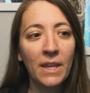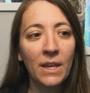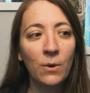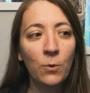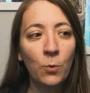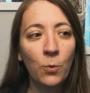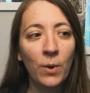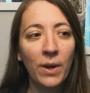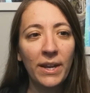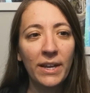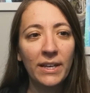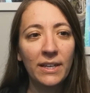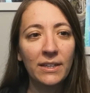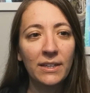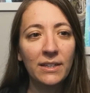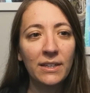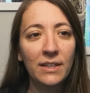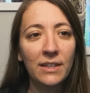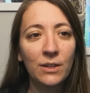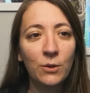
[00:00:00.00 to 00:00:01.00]

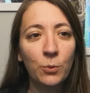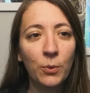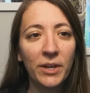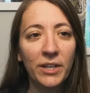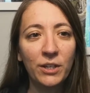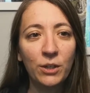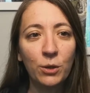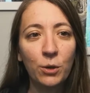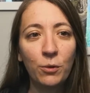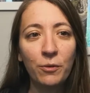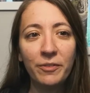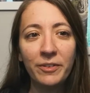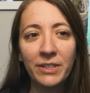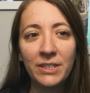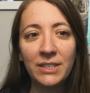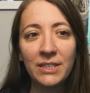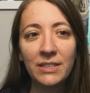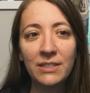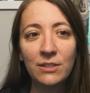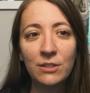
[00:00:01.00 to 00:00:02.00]
when
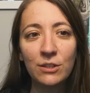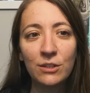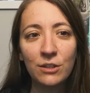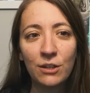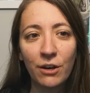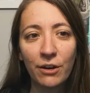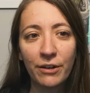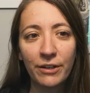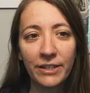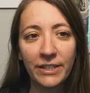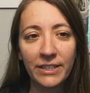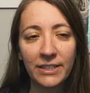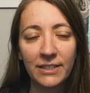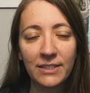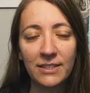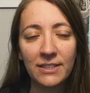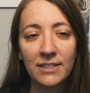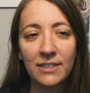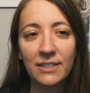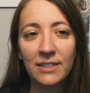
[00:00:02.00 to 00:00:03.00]
COVID
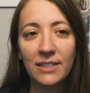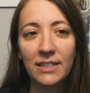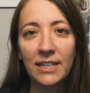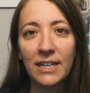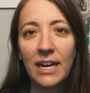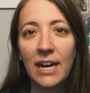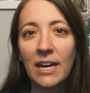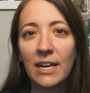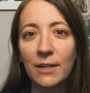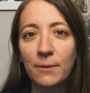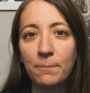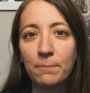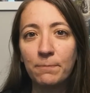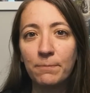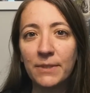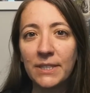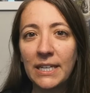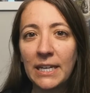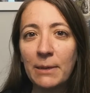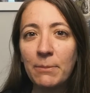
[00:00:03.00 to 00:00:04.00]
started,
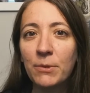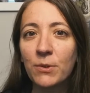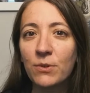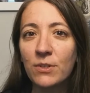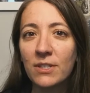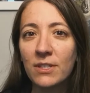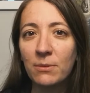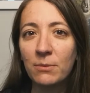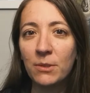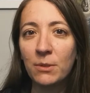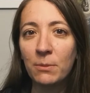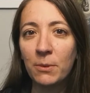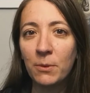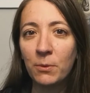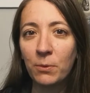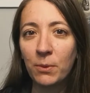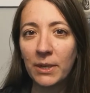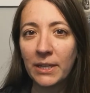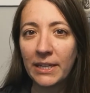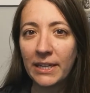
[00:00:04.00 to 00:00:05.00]
gamers seemed to be
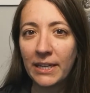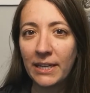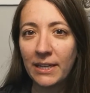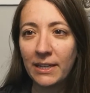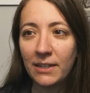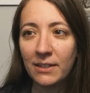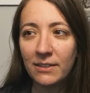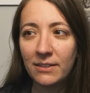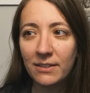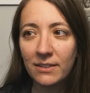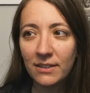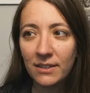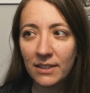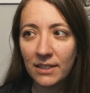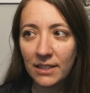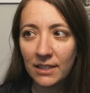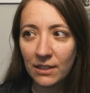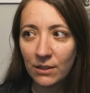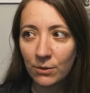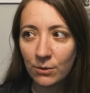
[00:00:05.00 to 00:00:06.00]
really,
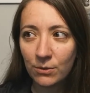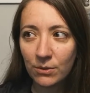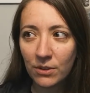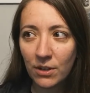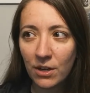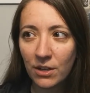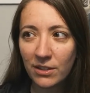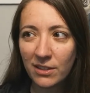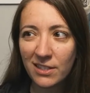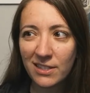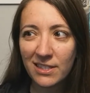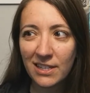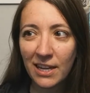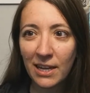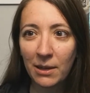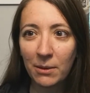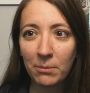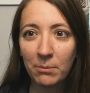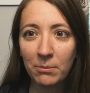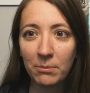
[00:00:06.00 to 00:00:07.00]
on the
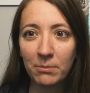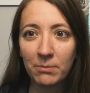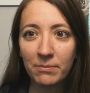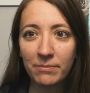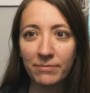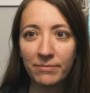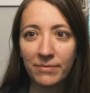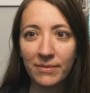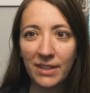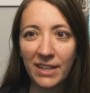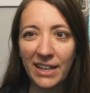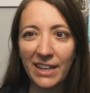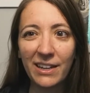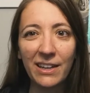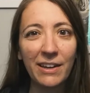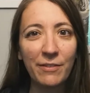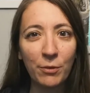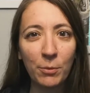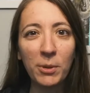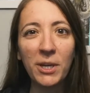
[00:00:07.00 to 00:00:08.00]
same, like
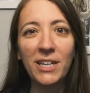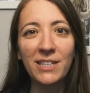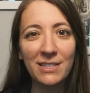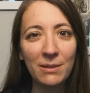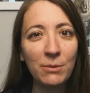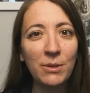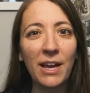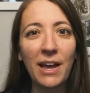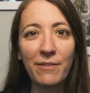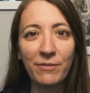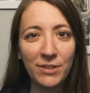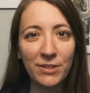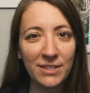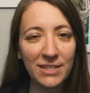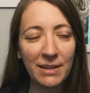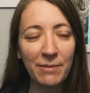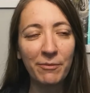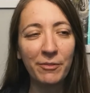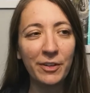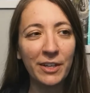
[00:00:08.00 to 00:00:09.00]
everybody seemed to have the
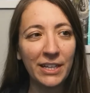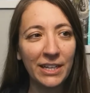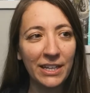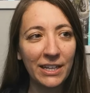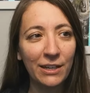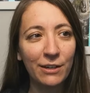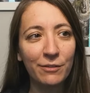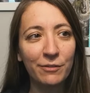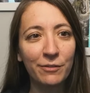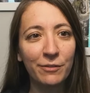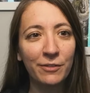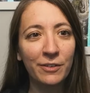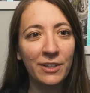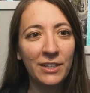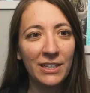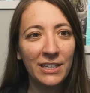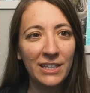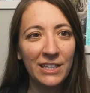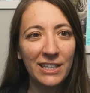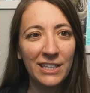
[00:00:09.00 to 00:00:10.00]
same feeling of,
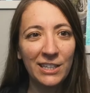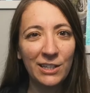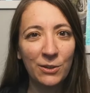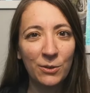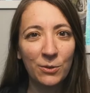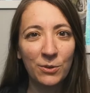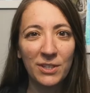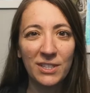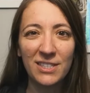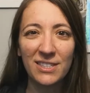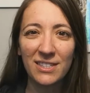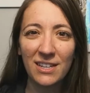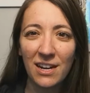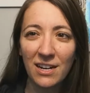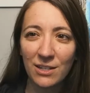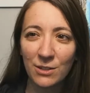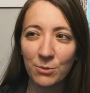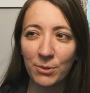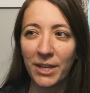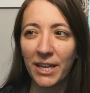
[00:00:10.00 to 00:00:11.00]
this
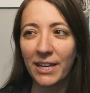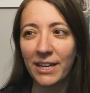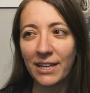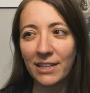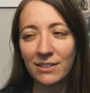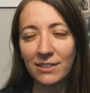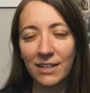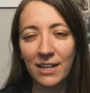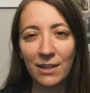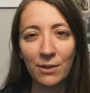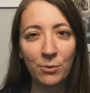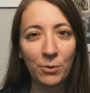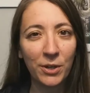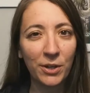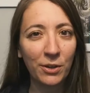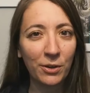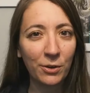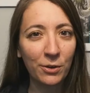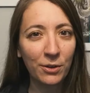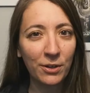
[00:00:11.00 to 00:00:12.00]
sucks, we can't get together with
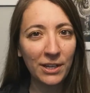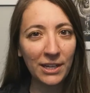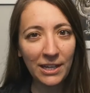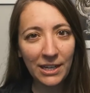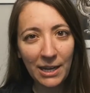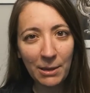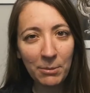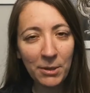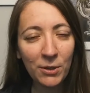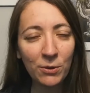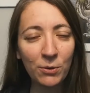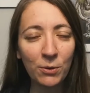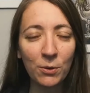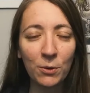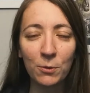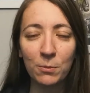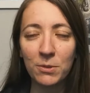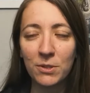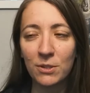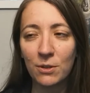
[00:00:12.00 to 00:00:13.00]
our gaming
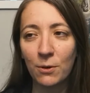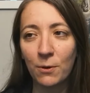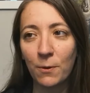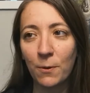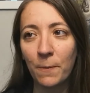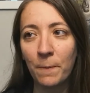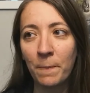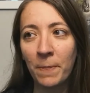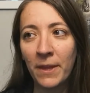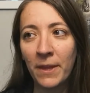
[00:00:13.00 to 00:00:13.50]
group. So